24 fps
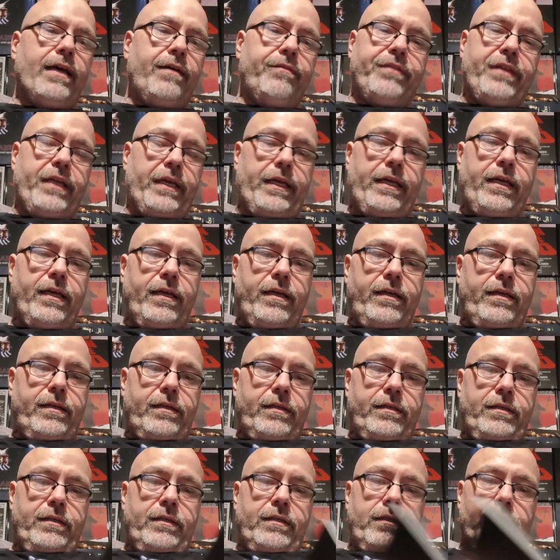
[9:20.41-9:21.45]
have the,
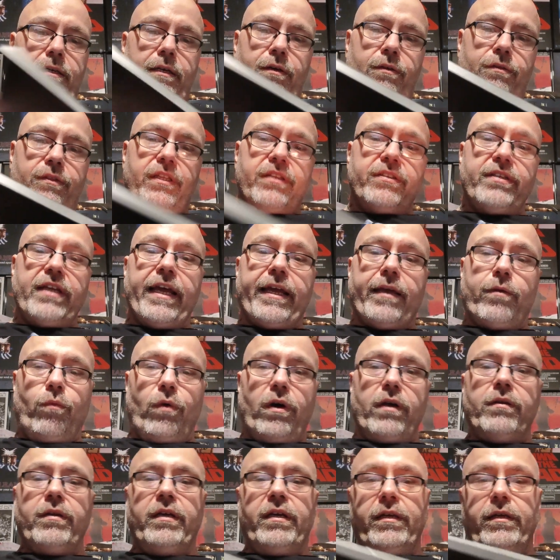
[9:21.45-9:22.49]
you know, the second
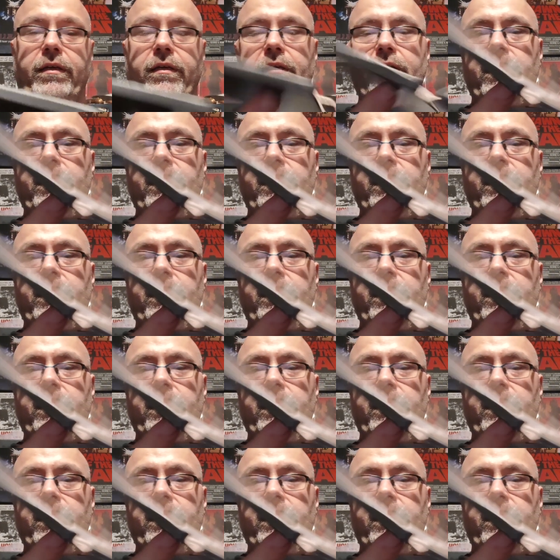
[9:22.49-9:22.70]
one.